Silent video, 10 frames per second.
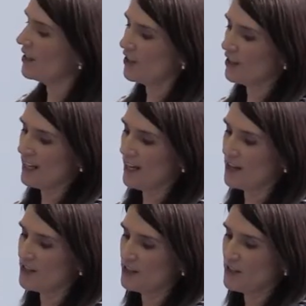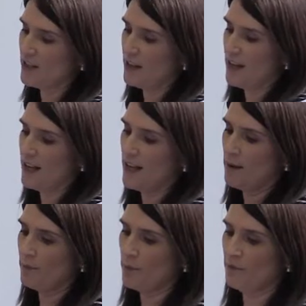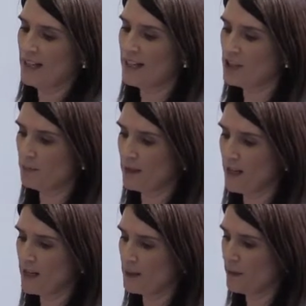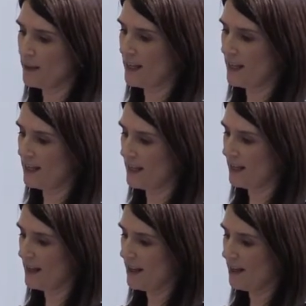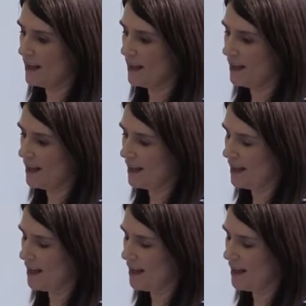our cares, kinship cares within the